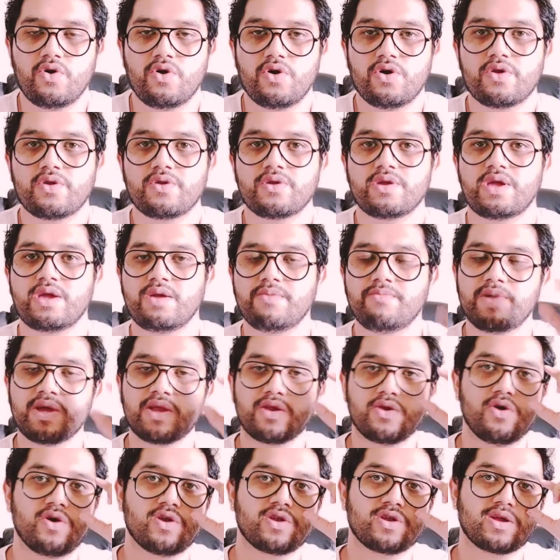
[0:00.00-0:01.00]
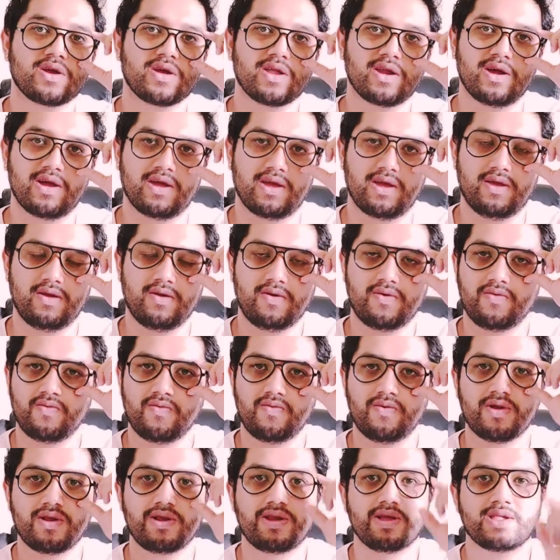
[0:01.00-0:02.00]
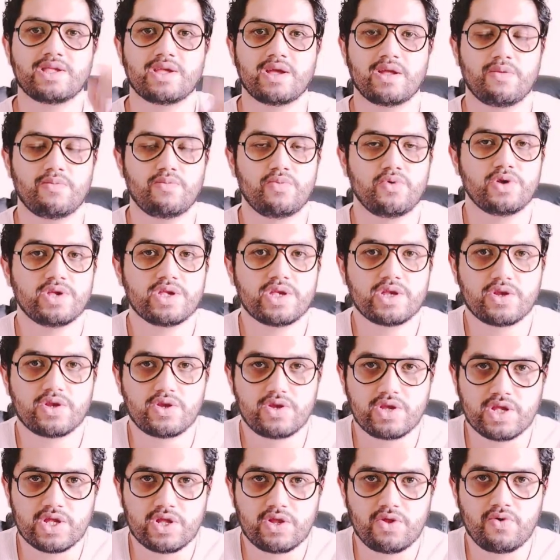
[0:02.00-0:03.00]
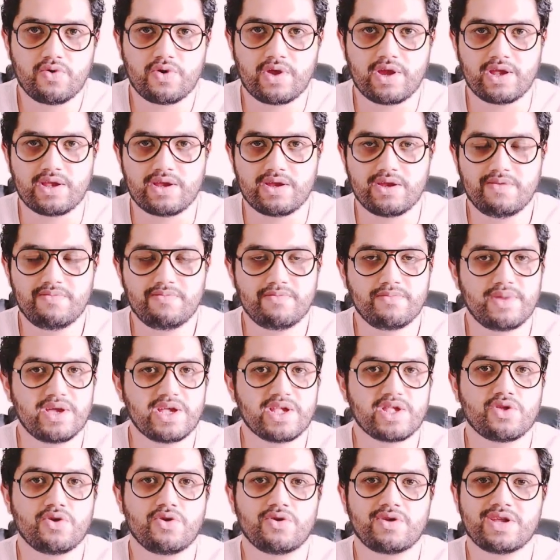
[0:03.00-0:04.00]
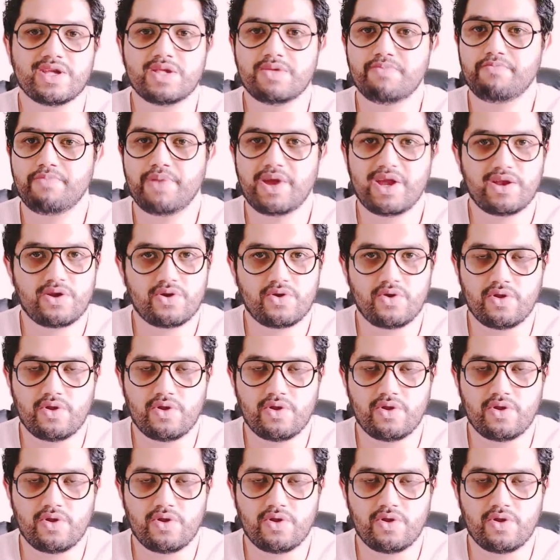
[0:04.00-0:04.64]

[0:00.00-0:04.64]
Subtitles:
or he may not cry when his elbow is dislocated based on his pain